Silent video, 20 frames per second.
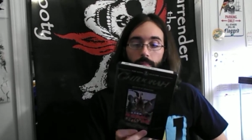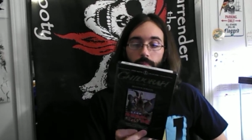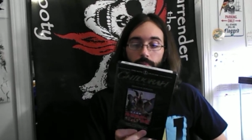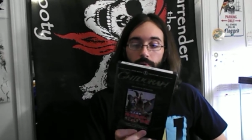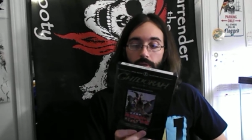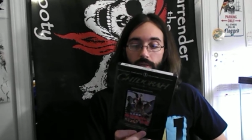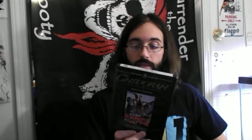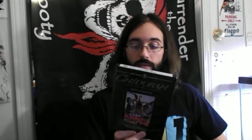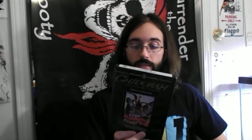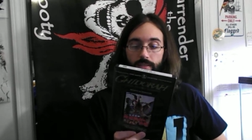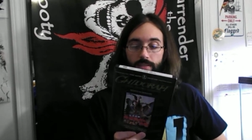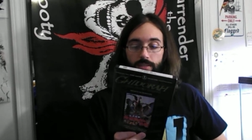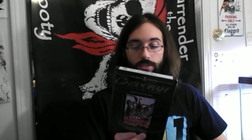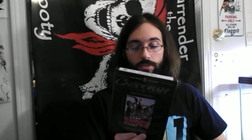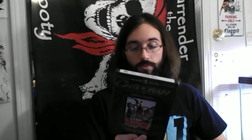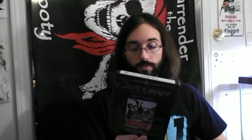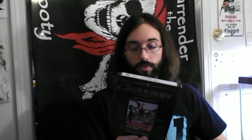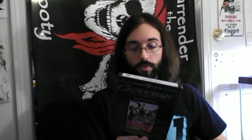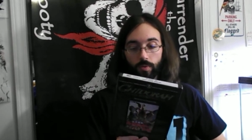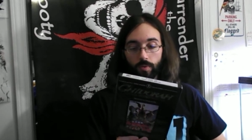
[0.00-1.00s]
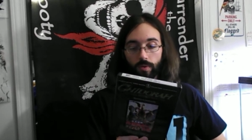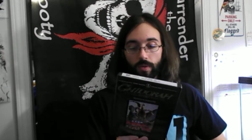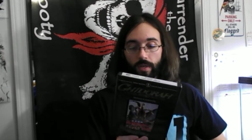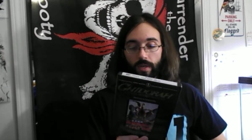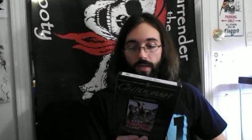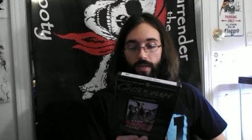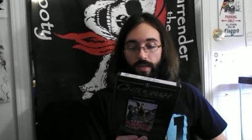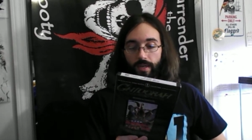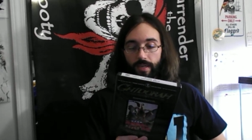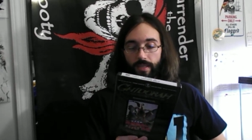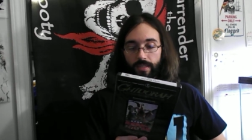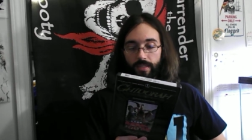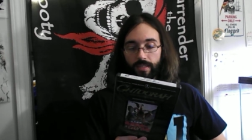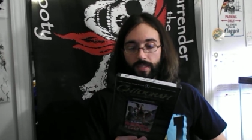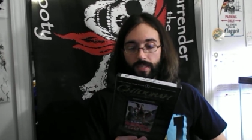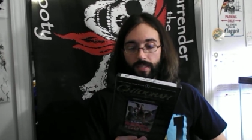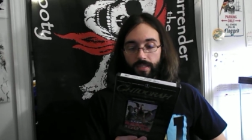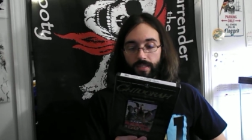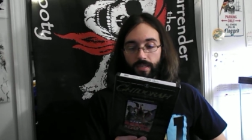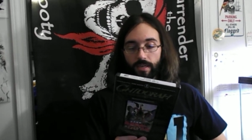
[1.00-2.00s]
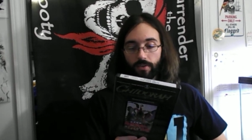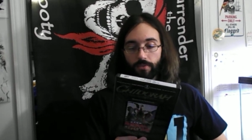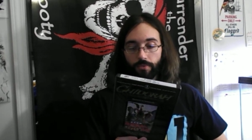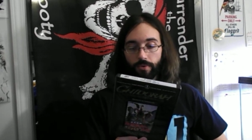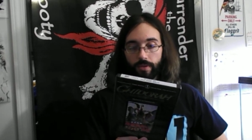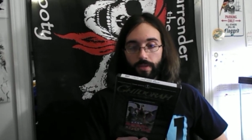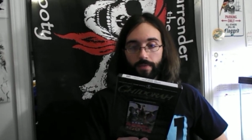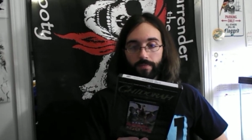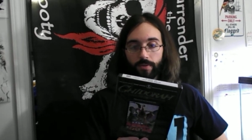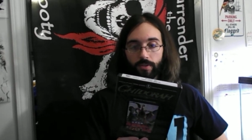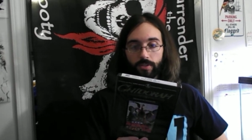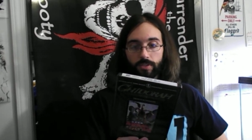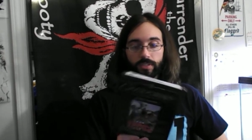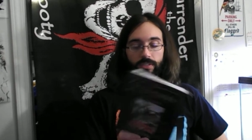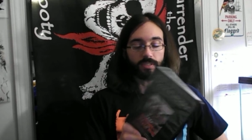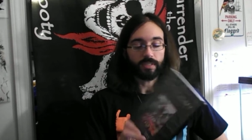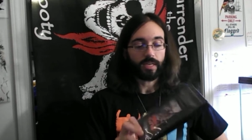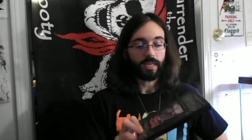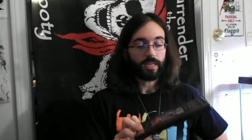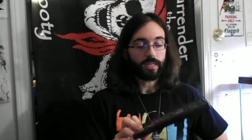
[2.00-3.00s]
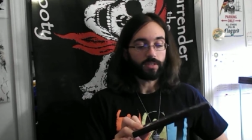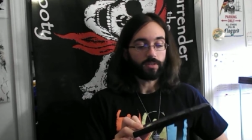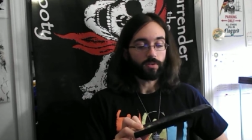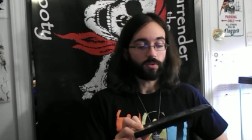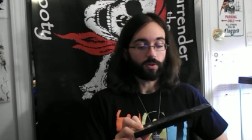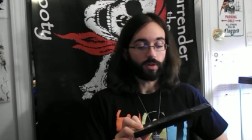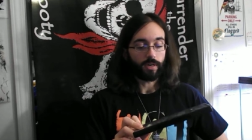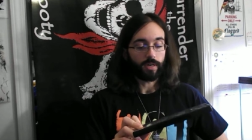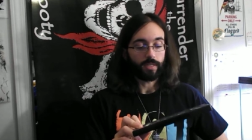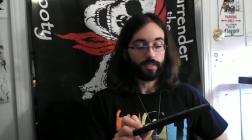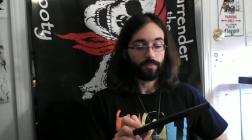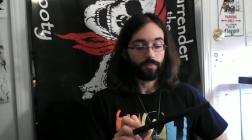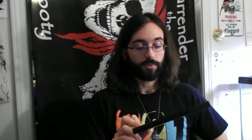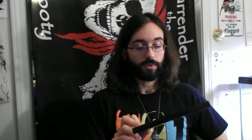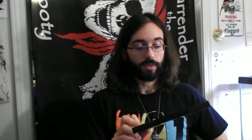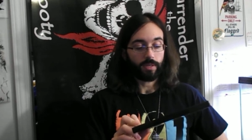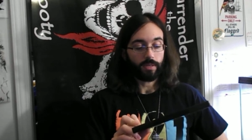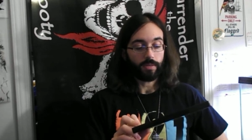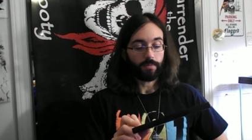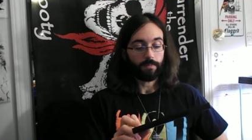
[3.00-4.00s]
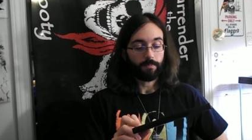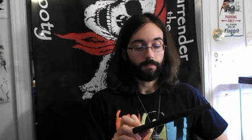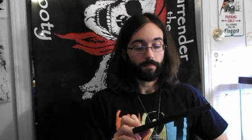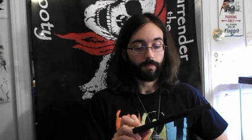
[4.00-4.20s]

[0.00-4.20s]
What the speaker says: but it's still cool. It's all three of them versus King Ghidorah, and it's pretty